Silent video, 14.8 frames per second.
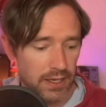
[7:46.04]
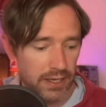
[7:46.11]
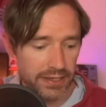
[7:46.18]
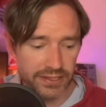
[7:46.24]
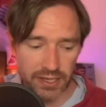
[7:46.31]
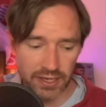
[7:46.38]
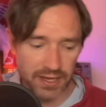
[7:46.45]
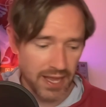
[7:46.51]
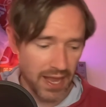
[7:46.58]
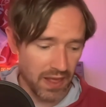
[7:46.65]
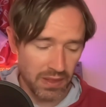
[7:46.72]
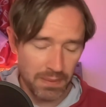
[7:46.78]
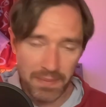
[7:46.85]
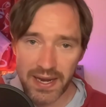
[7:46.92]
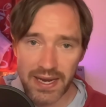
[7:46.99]
he's going to get
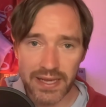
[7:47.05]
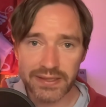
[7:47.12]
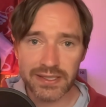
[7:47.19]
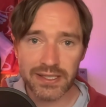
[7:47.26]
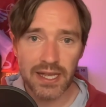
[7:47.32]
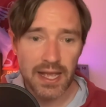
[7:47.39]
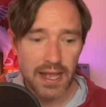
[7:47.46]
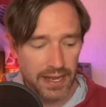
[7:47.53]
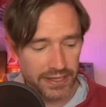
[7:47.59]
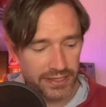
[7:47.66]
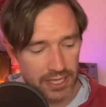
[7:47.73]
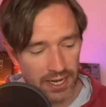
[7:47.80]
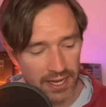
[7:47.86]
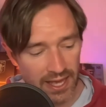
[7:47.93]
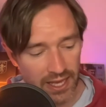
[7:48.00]
the minutes. He's
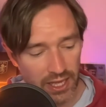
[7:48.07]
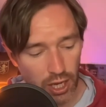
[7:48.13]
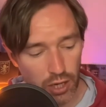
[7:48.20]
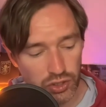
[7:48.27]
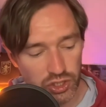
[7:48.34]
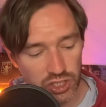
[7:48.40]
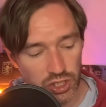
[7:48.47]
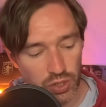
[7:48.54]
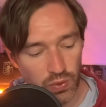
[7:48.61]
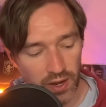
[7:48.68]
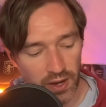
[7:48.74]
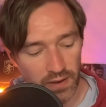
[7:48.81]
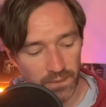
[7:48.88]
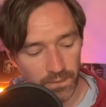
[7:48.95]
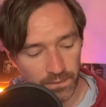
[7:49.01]
going to get coaches who are
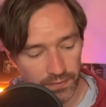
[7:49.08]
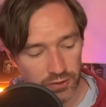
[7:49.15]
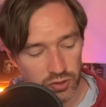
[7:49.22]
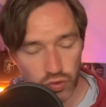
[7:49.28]
going to